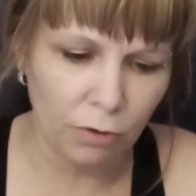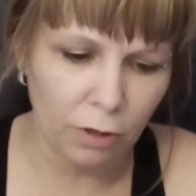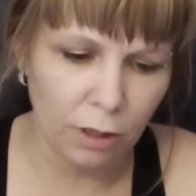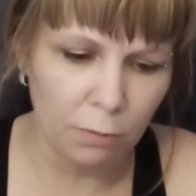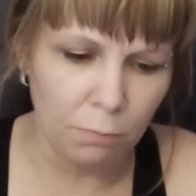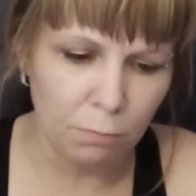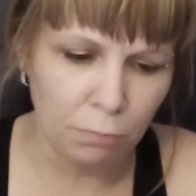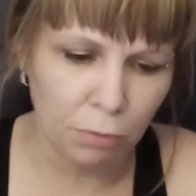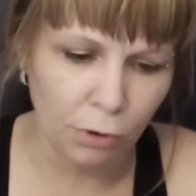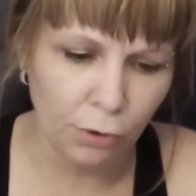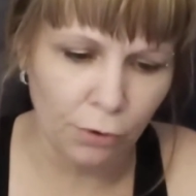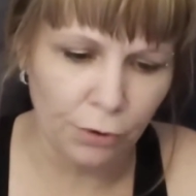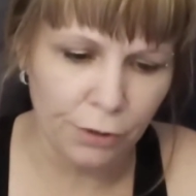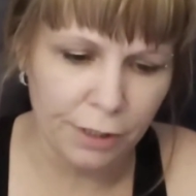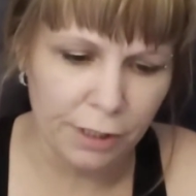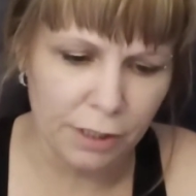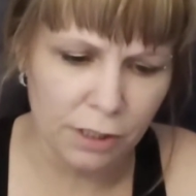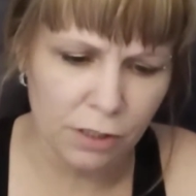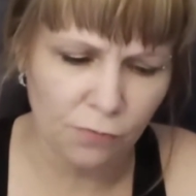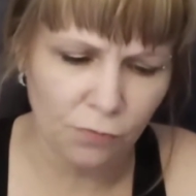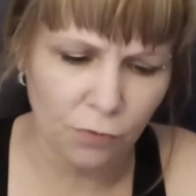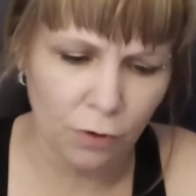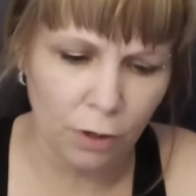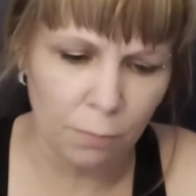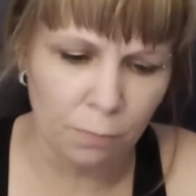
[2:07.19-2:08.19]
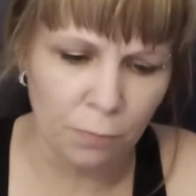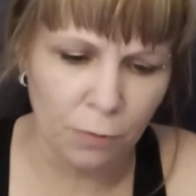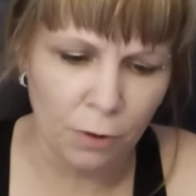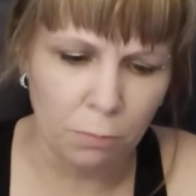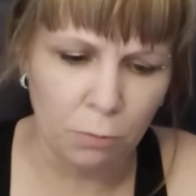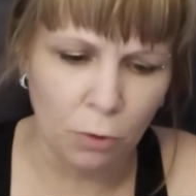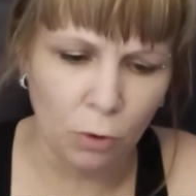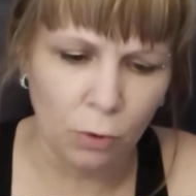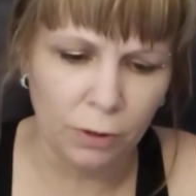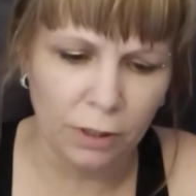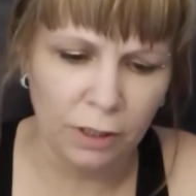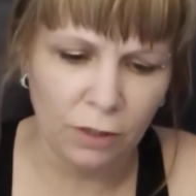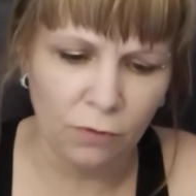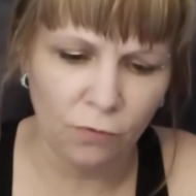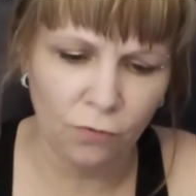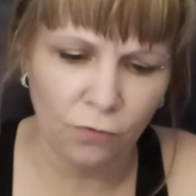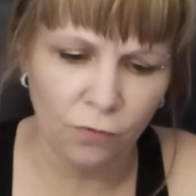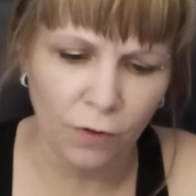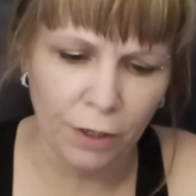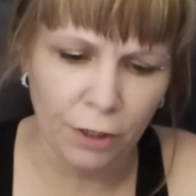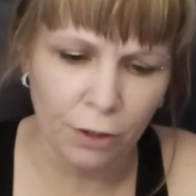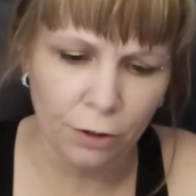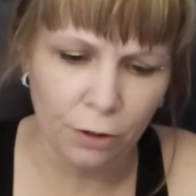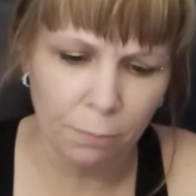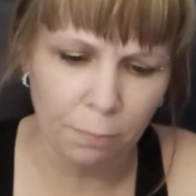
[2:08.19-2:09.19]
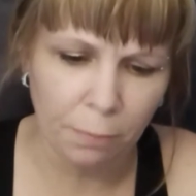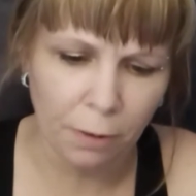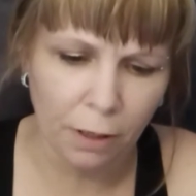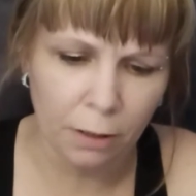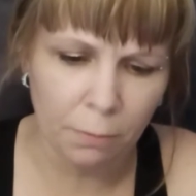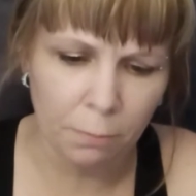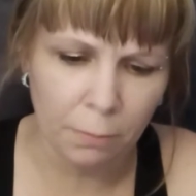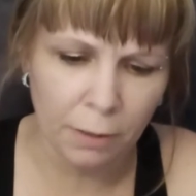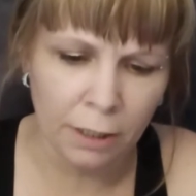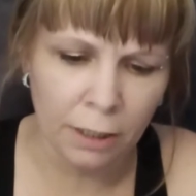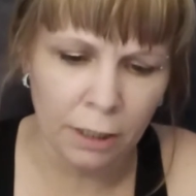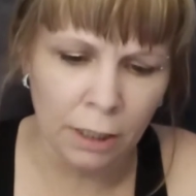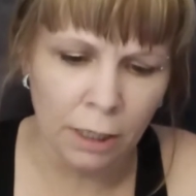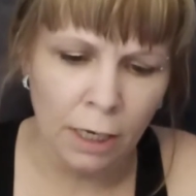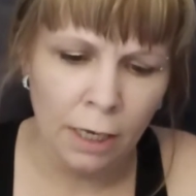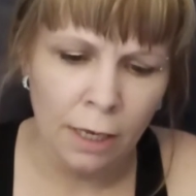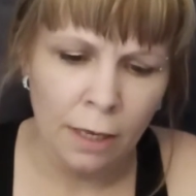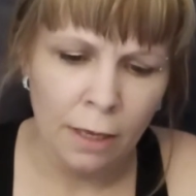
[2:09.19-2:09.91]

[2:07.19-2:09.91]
employees from the Moline Fire Department